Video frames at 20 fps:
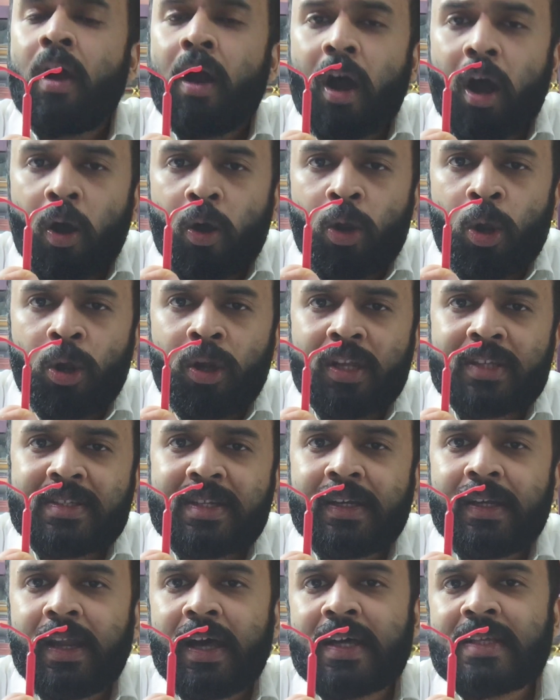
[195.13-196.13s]
How long does
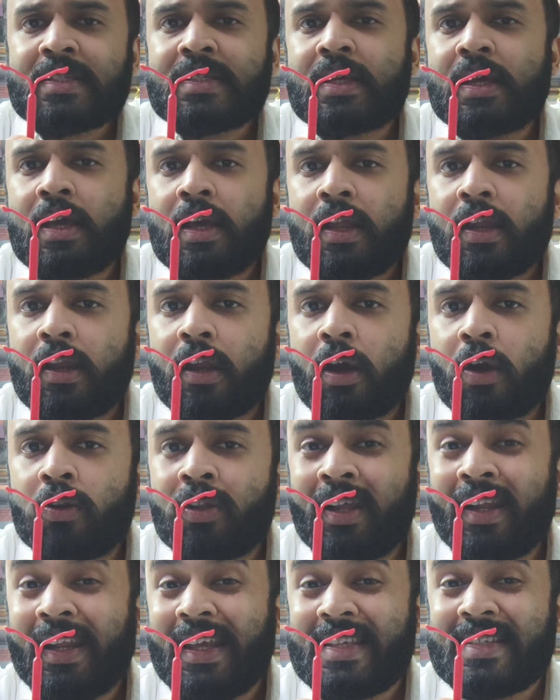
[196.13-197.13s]
it last? Now
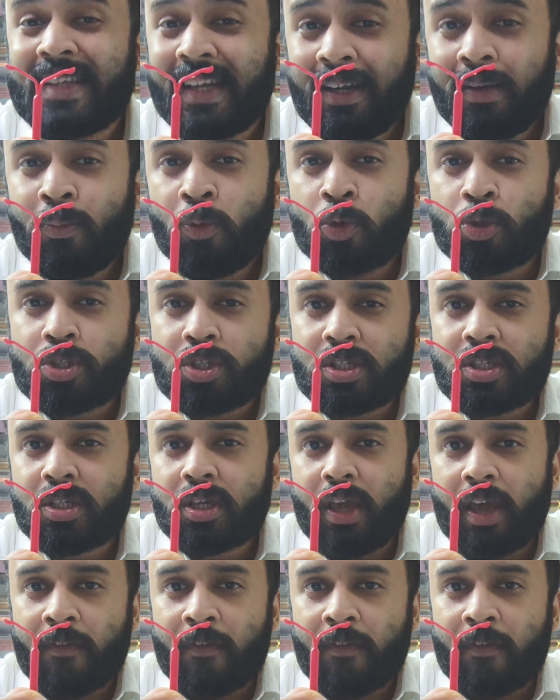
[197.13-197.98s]
the recent most